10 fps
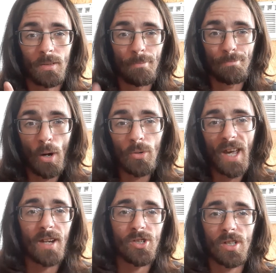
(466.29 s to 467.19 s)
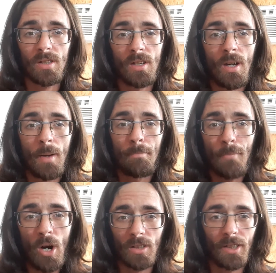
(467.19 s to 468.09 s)
bolt action
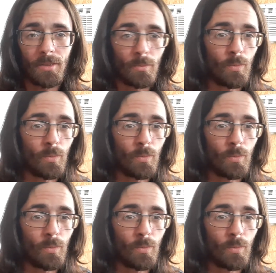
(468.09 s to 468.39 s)
Marlin,